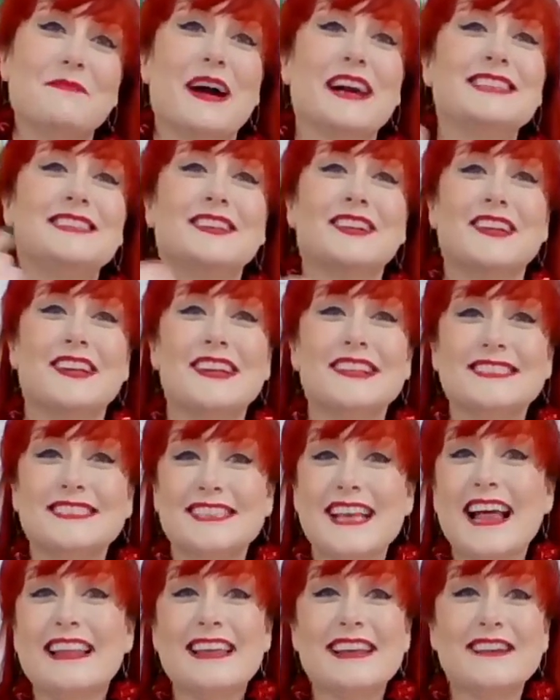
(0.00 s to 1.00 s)
My turn.
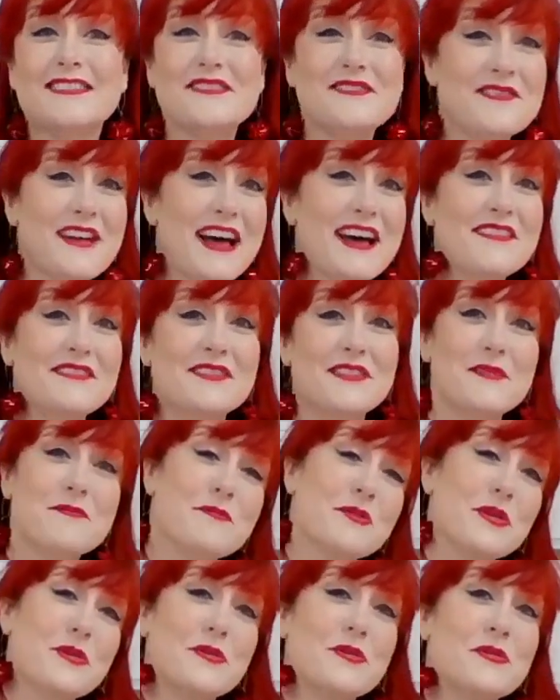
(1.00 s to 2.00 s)
Sally go round the
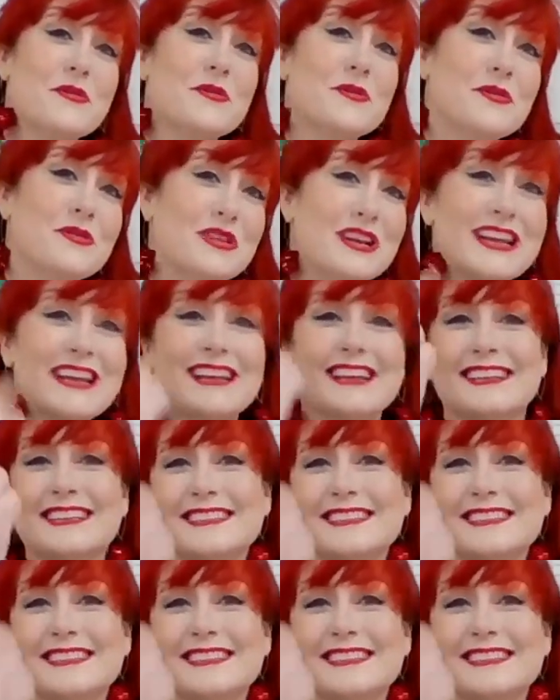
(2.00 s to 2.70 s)
moon.